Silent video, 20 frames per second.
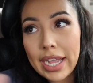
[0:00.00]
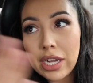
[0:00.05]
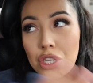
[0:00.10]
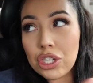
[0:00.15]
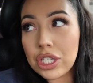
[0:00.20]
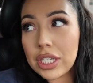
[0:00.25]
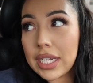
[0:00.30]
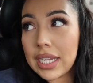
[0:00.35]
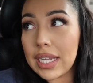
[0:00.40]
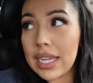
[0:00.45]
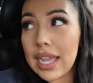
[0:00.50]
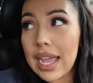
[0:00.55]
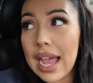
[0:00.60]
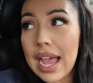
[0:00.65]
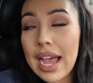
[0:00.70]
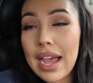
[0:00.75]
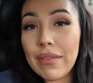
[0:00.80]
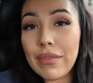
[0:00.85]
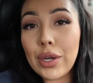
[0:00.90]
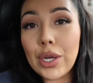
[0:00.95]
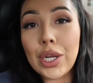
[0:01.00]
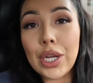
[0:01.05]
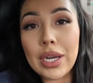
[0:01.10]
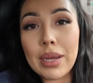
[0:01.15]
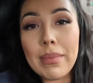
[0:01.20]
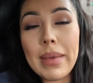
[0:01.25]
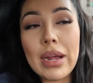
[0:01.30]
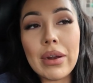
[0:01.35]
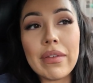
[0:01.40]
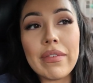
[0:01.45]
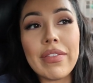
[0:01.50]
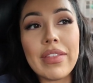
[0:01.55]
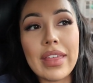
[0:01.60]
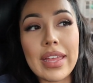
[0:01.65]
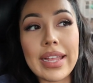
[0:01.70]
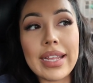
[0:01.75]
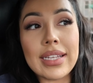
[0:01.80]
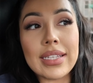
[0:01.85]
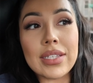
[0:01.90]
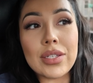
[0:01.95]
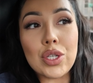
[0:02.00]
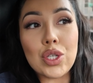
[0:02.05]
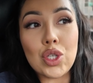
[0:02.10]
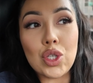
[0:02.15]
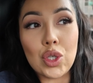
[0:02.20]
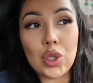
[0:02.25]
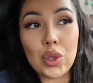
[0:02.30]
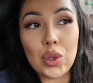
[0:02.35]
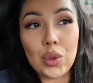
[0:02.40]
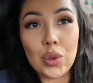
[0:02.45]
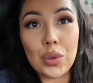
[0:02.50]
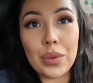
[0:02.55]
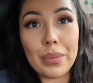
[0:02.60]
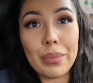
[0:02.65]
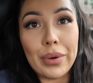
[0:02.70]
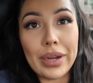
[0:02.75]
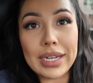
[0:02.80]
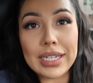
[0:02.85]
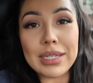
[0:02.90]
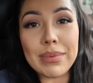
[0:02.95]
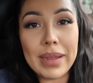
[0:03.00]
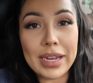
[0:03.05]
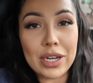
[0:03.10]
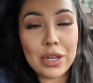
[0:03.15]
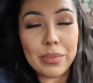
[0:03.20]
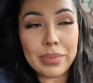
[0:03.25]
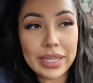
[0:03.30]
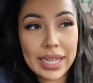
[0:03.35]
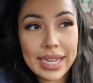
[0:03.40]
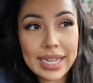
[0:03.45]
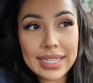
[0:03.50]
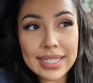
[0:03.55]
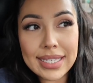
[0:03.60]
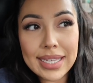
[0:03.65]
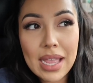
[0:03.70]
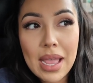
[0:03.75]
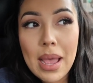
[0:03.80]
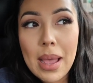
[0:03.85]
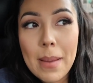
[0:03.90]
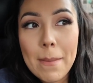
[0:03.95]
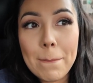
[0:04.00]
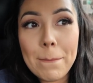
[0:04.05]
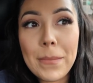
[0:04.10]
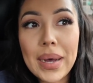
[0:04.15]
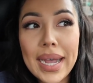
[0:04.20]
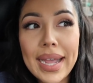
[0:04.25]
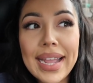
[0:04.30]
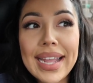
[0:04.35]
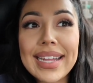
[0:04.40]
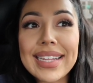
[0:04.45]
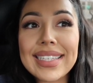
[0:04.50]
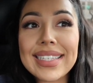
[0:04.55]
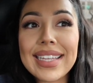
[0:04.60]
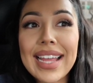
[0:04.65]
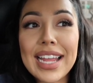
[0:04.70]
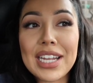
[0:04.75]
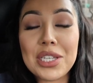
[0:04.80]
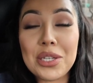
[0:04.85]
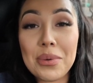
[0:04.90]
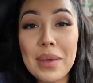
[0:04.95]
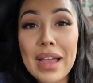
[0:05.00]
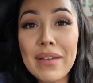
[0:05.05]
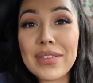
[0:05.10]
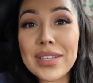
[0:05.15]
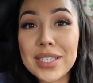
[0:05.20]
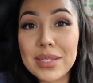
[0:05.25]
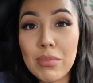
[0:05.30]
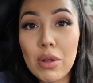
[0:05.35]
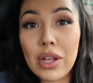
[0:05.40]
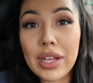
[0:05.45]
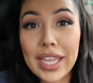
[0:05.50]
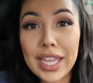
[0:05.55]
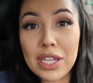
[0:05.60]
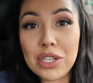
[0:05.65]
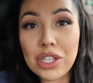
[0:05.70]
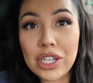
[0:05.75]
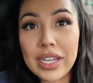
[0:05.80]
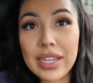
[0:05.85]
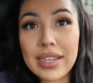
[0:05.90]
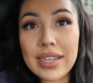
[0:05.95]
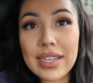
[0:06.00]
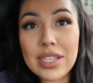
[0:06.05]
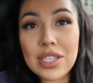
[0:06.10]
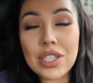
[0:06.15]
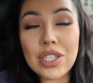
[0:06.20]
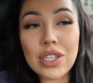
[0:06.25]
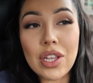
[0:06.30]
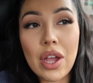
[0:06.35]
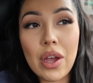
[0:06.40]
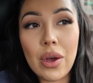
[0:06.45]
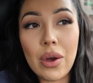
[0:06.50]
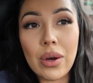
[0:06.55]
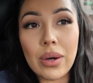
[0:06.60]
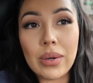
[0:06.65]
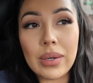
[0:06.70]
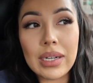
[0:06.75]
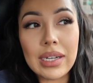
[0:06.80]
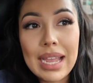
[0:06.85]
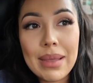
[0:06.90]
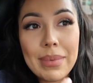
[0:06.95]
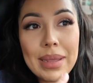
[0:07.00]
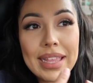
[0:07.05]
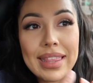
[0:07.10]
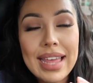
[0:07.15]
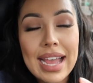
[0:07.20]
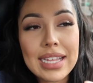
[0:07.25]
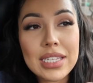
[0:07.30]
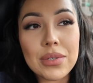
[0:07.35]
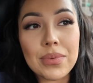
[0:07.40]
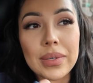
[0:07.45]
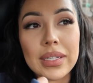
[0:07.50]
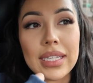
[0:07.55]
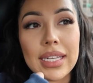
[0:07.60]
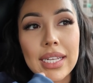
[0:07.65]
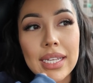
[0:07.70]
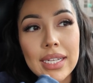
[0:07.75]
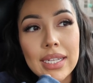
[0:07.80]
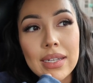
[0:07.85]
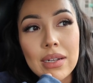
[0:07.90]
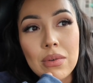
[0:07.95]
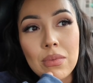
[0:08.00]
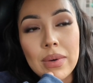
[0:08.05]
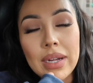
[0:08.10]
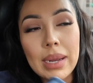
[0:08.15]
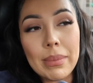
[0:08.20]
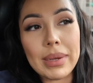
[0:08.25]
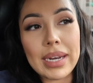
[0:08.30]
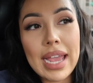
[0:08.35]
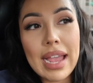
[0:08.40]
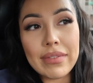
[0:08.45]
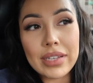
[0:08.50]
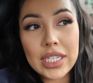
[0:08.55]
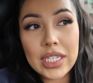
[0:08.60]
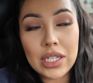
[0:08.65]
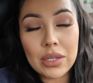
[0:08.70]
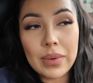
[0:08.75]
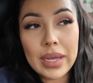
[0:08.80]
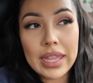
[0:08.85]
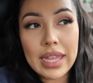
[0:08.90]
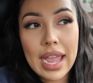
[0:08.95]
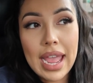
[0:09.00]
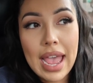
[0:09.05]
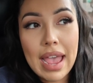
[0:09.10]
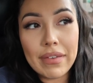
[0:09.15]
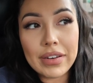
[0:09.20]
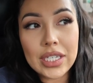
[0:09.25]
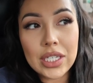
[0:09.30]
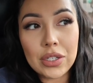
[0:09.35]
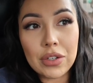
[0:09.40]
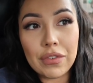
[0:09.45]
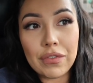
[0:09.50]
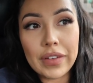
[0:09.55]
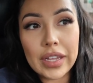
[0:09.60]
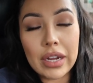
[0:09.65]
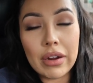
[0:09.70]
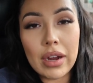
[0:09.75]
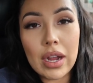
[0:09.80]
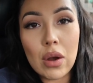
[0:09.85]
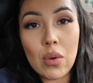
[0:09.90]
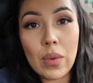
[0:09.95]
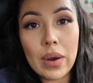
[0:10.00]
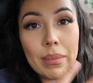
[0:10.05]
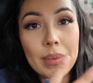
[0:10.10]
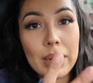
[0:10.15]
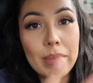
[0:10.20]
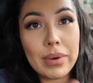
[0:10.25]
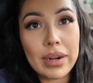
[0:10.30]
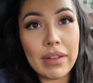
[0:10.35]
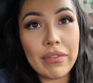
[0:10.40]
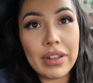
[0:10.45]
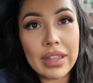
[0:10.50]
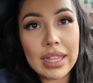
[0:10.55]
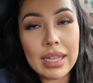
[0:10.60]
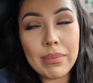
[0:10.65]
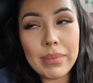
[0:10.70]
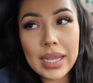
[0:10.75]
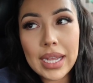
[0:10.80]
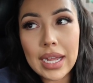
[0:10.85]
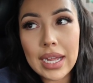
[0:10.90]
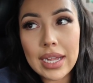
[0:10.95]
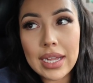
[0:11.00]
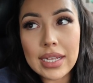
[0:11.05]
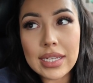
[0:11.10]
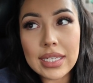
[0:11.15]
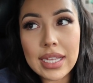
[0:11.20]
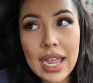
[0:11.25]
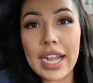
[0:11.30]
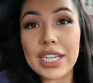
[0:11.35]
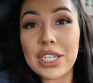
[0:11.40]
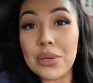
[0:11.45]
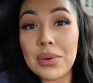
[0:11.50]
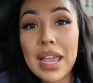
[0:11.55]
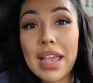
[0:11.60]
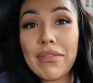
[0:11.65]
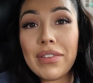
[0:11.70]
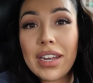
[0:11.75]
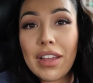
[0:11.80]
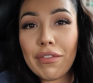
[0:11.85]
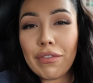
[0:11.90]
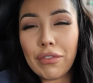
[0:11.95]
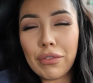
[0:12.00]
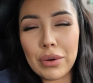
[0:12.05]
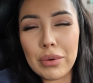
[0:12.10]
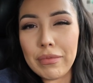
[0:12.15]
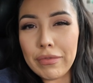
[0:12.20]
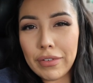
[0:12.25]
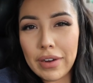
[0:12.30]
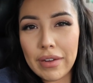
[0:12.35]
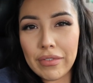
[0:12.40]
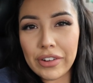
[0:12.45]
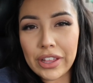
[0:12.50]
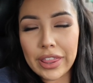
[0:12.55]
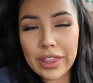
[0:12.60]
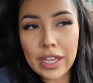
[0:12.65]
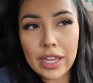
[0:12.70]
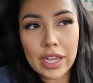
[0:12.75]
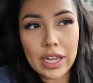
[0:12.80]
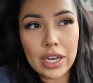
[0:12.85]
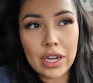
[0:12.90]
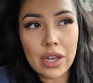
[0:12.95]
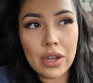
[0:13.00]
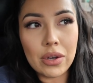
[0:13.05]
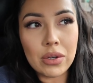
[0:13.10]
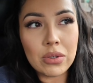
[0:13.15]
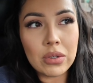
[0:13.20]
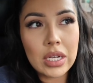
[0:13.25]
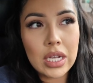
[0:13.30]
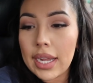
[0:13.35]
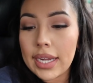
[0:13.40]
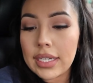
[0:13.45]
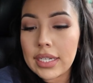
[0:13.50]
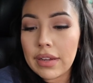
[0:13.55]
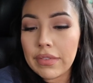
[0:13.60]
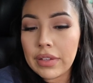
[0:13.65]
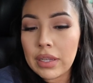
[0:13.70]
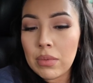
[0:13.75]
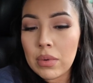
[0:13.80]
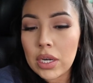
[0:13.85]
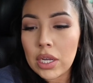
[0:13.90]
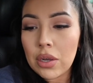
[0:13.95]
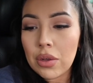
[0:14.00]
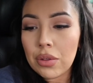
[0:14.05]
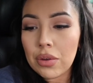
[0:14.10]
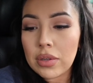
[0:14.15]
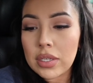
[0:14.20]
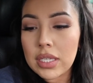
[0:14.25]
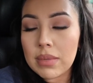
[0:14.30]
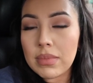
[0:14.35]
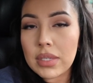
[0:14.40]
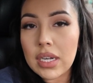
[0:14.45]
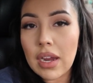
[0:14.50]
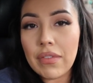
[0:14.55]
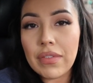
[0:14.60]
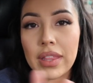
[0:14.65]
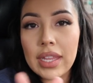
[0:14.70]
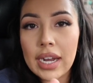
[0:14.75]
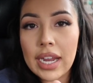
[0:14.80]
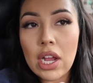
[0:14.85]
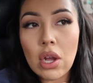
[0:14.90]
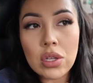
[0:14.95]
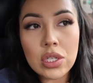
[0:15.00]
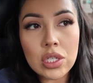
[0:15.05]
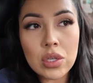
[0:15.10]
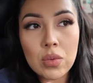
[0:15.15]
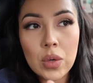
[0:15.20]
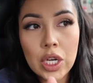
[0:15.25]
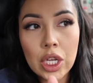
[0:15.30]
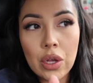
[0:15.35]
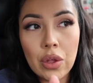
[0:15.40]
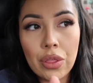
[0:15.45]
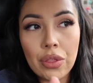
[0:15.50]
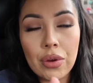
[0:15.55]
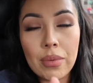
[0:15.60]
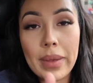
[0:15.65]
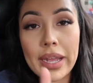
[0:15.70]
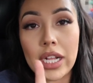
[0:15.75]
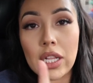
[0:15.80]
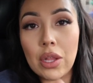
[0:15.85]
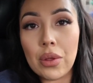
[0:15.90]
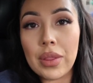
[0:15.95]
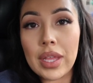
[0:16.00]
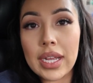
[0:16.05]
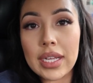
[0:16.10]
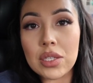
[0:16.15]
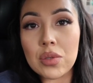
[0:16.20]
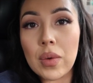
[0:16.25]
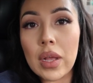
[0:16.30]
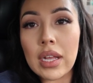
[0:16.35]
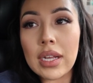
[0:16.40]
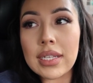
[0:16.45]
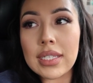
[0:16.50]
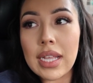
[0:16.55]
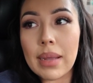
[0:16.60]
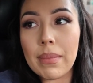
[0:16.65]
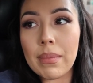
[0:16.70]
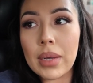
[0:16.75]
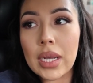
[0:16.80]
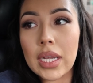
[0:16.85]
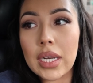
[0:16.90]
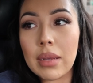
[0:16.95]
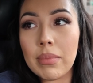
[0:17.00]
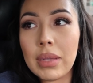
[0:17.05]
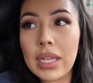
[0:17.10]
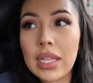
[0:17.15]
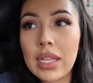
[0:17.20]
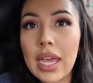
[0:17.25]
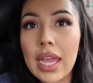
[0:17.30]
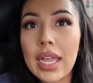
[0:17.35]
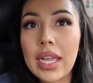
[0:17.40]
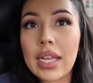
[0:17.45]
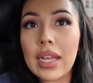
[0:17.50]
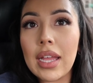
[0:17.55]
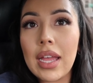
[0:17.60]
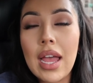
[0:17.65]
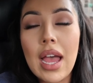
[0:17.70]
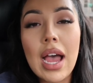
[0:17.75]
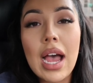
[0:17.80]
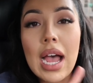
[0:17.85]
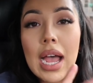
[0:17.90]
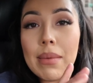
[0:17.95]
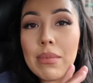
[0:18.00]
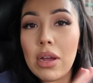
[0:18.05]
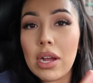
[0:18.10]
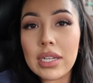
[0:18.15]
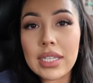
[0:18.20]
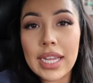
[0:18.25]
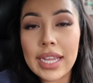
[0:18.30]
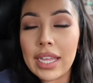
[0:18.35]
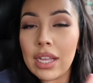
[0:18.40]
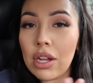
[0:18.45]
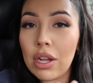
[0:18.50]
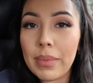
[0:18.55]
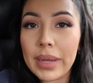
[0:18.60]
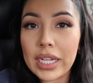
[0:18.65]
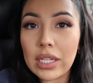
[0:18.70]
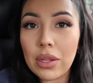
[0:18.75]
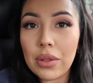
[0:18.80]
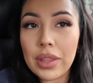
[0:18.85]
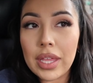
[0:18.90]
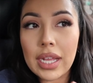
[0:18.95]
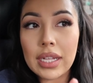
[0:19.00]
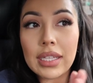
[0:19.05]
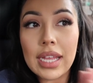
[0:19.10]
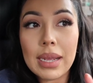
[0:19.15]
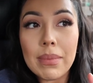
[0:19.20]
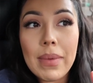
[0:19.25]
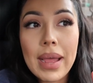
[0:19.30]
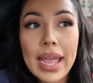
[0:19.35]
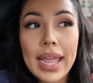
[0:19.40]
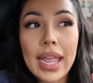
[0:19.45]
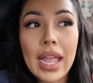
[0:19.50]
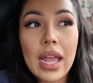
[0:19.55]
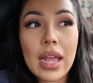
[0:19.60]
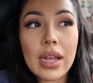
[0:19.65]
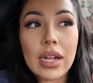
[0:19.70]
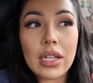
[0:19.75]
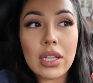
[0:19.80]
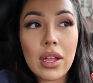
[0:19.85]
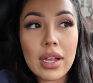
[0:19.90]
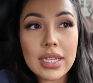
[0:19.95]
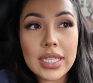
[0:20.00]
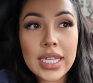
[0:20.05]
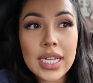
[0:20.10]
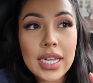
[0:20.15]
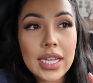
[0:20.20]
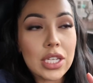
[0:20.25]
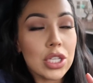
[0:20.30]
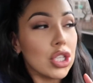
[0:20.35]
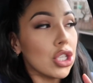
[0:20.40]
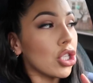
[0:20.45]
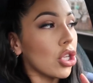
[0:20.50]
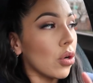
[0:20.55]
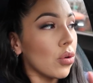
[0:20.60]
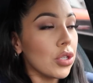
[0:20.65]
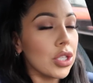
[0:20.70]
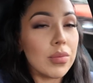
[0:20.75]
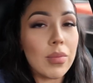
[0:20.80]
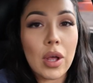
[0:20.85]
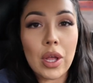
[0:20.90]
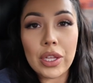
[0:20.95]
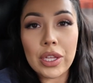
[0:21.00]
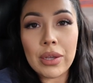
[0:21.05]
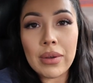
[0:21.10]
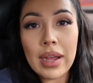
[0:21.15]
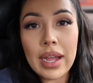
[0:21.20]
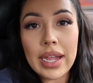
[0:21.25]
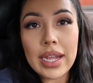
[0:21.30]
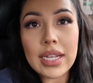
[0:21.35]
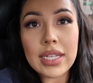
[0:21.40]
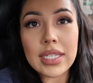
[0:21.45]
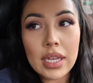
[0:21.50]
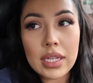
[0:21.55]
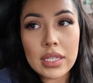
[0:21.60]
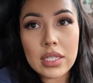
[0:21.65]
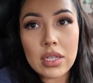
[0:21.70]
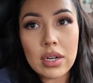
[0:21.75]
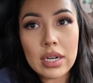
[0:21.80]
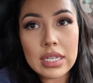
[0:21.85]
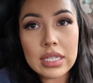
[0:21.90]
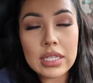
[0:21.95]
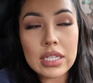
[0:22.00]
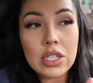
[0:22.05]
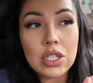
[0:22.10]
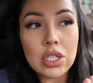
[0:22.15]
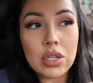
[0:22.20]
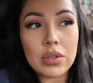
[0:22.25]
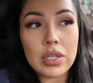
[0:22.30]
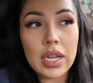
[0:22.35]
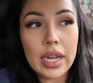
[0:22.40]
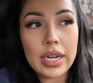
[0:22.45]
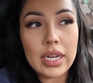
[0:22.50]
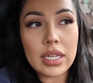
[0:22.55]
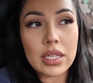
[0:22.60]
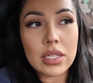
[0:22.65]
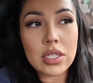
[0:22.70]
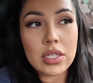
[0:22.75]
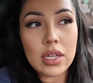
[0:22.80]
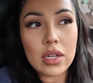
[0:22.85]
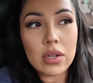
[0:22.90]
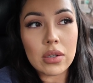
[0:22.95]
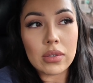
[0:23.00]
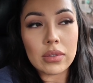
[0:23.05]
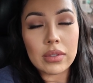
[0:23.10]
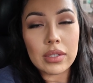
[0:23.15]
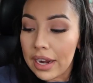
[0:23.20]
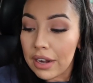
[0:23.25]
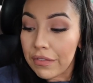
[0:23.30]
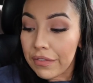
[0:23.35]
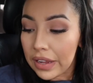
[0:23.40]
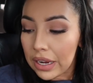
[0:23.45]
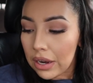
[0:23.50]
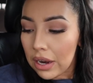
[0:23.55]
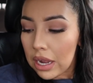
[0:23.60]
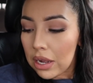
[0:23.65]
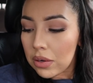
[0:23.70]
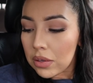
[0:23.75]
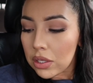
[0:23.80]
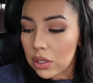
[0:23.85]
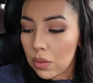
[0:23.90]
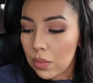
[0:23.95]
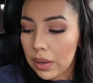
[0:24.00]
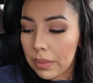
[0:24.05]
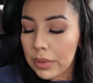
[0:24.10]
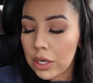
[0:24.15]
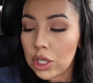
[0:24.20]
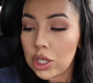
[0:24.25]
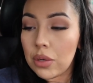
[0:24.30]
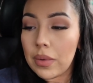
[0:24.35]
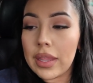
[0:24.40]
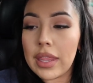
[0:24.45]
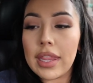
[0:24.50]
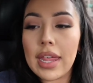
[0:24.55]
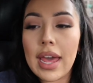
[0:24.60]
actually have a good amount of things to bring to my new place, but I do have a small kitchen, so I mean that's really what I'm gonna have to deal with. I have to figure out where I'm gonna put everything, because I don't have enough room for everything, you know? I definitely want to go through some stuff, and then I also want to go through my clothing as well, because I'm gonna be like, I'm not taking all my clothing. Like my closet is so small, you guys, it's honestly so tiny, so I gotta figure out what I'm gonna do with